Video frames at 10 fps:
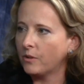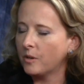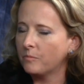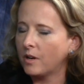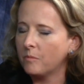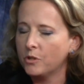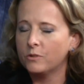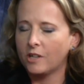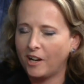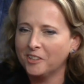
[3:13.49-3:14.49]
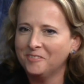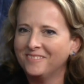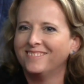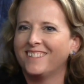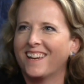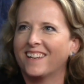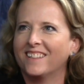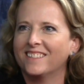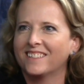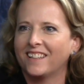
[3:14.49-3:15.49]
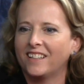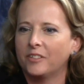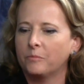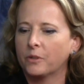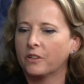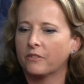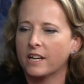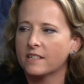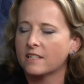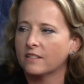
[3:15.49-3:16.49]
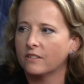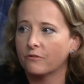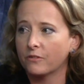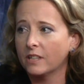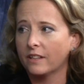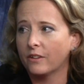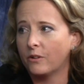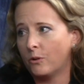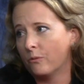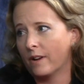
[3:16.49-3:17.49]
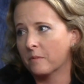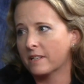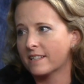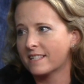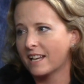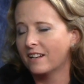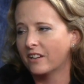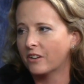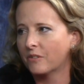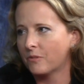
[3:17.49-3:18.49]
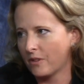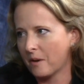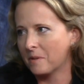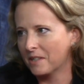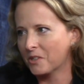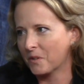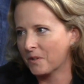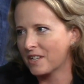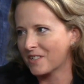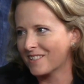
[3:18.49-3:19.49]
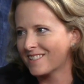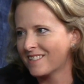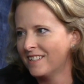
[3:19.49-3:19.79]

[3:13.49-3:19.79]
I'm I'm Utah okay. and uh, born and raised. And really, the whole family has stayed here for that many generations.